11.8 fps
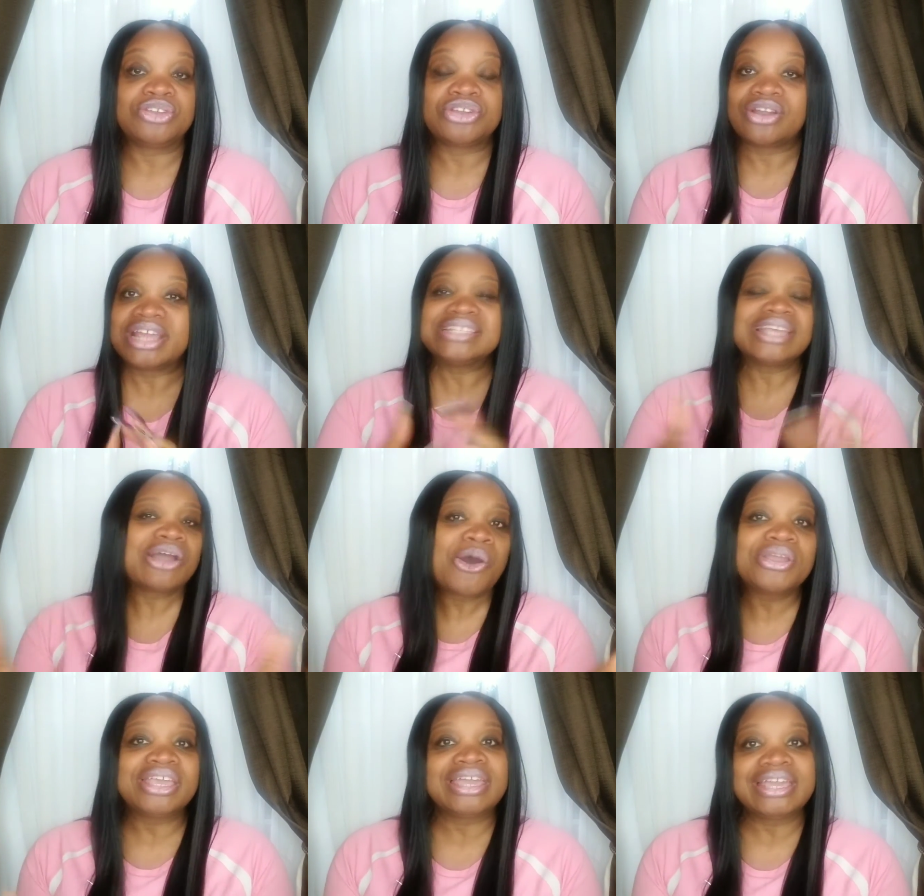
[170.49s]
You know, they say,
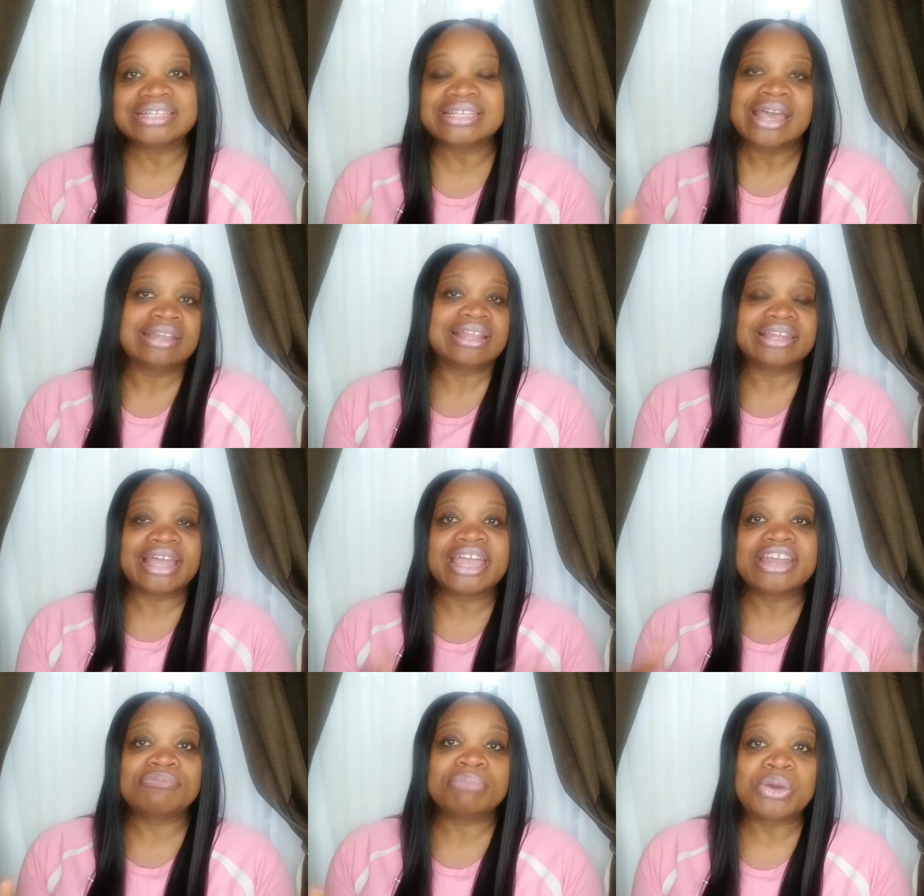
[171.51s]
oh, yes, the
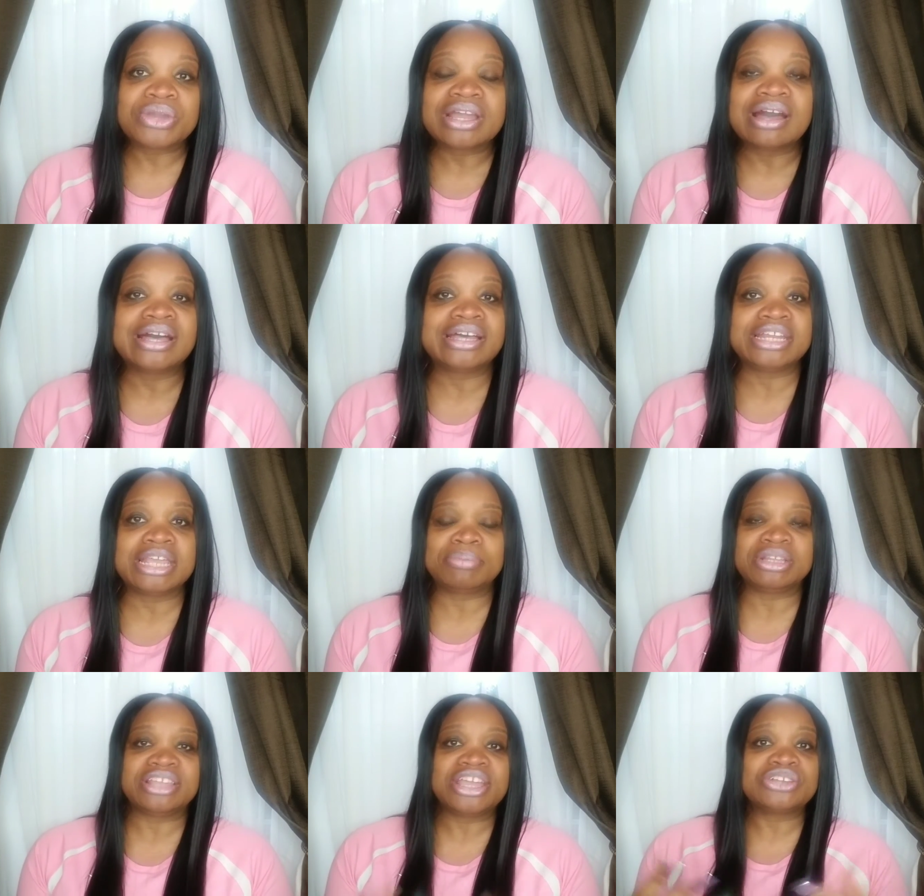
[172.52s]
land of milk and honey,
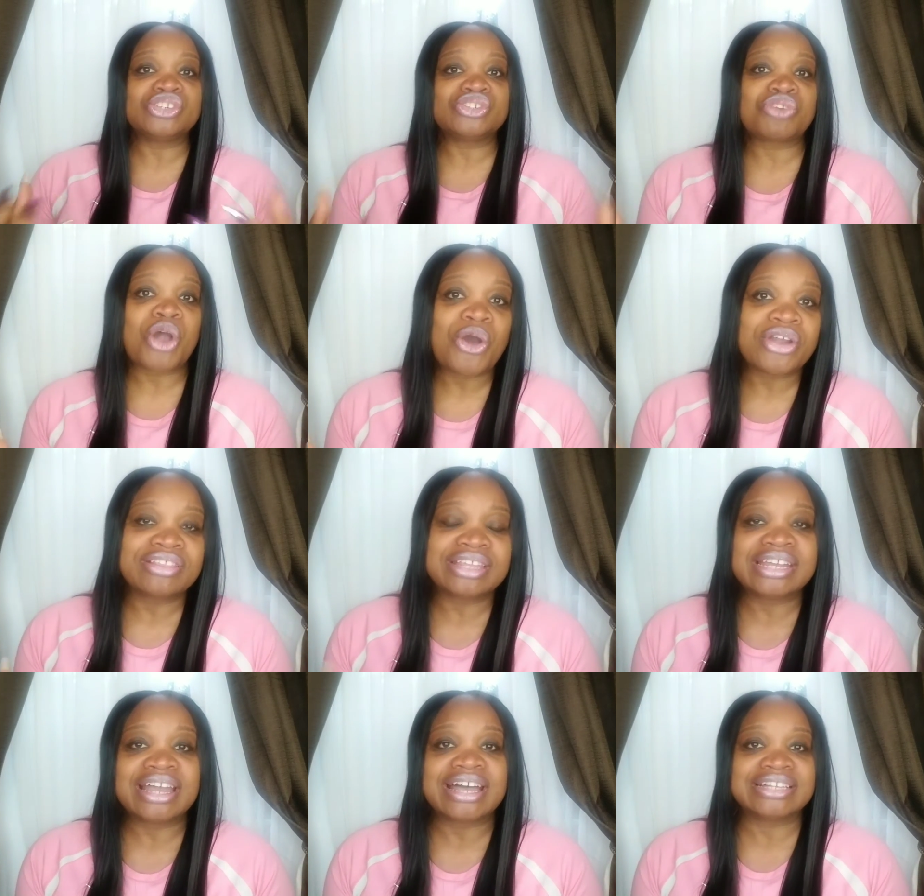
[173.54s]
but they're stronger
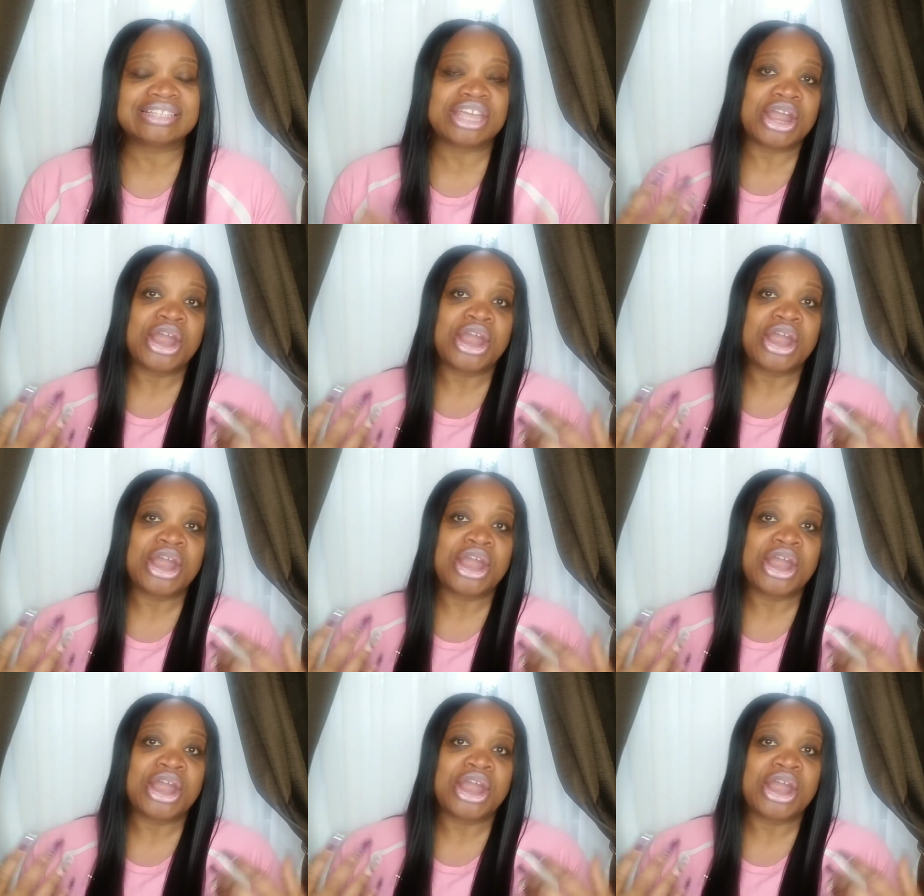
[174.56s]
than us. They're,